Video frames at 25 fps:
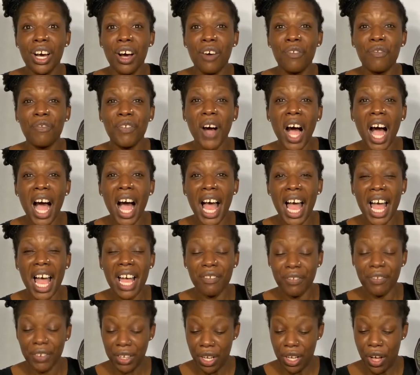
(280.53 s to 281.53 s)
5,
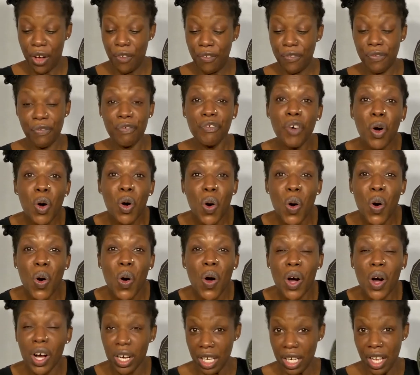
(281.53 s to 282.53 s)
4,
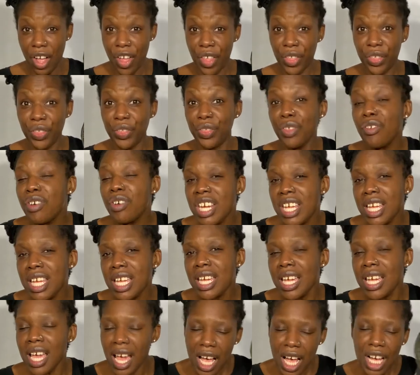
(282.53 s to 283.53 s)

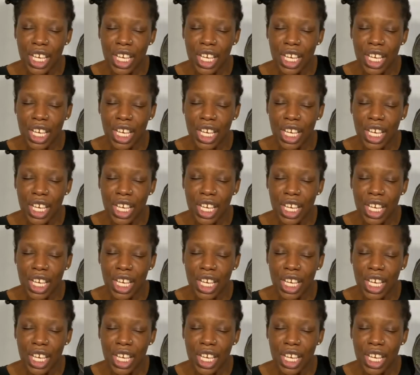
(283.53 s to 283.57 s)
3,